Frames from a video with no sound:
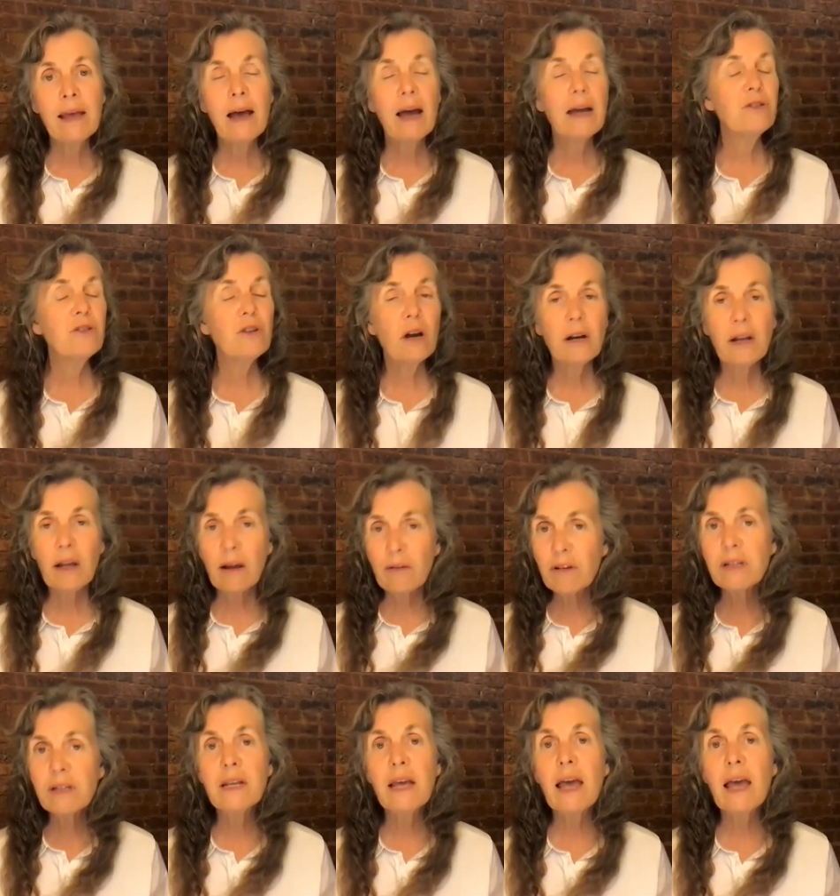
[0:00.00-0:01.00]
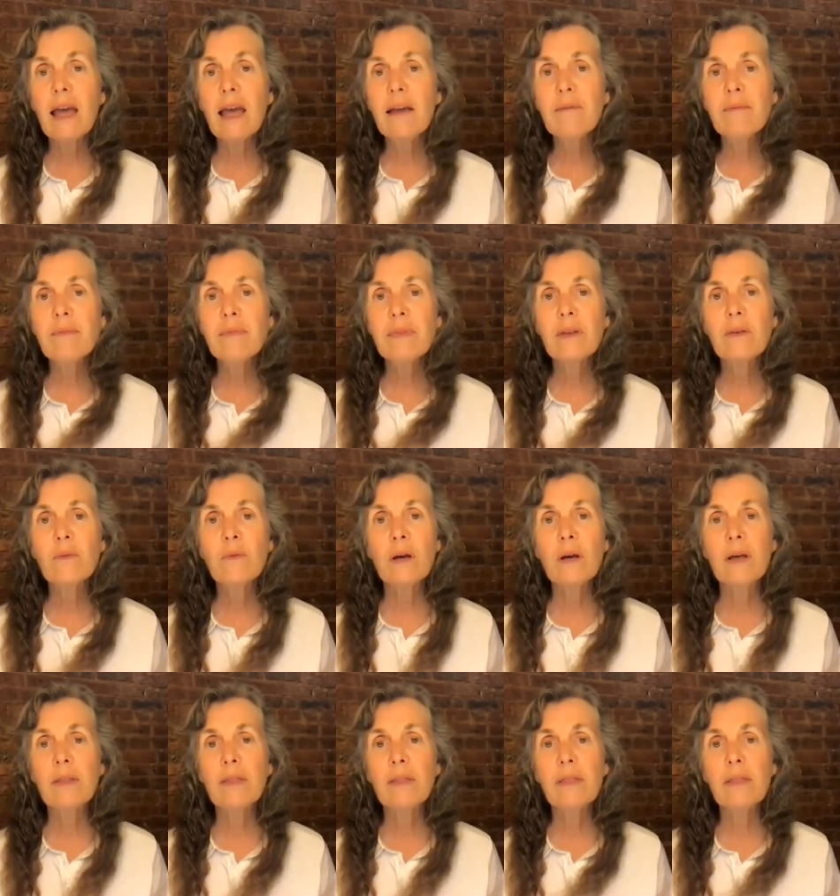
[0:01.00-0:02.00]
I start every day
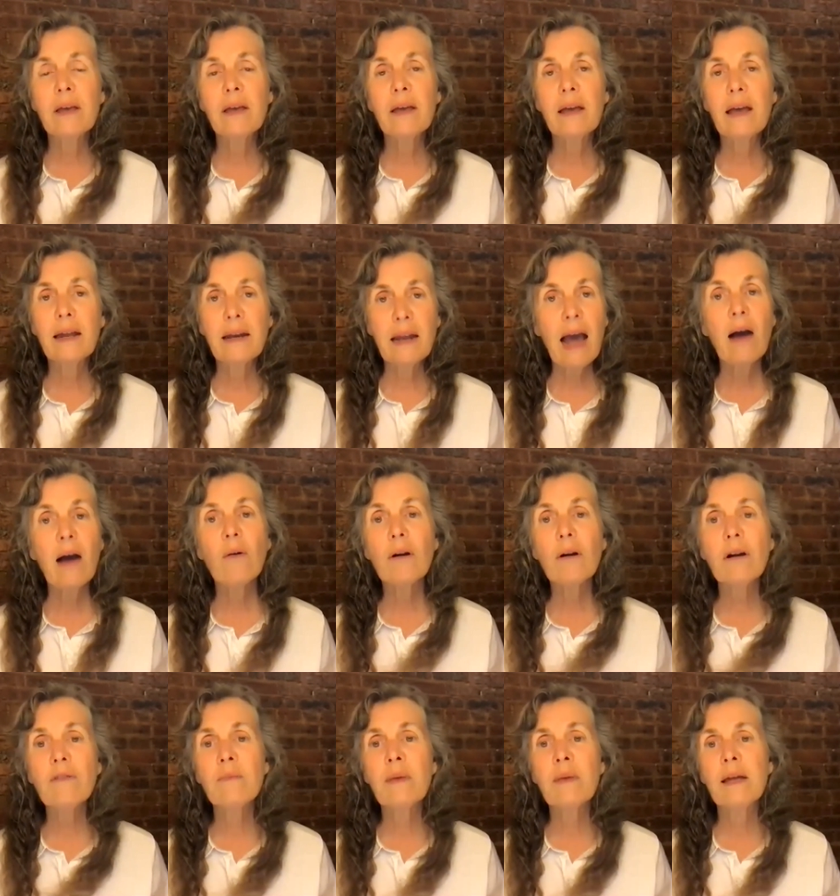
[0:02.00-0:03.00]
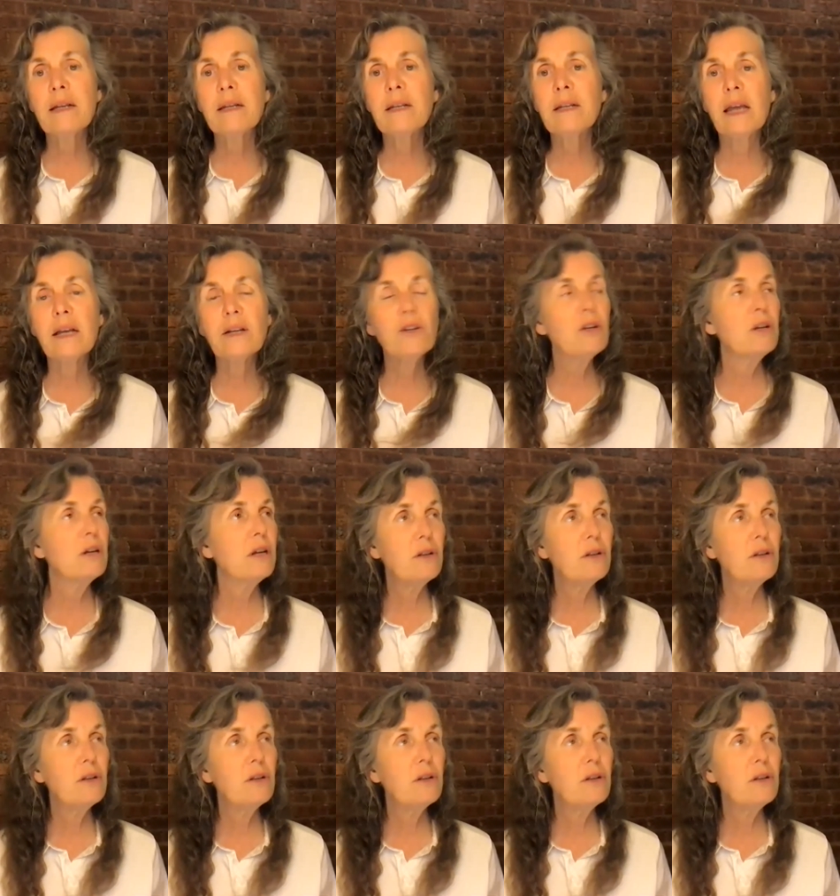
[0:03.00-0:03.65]
with an hour of meditation.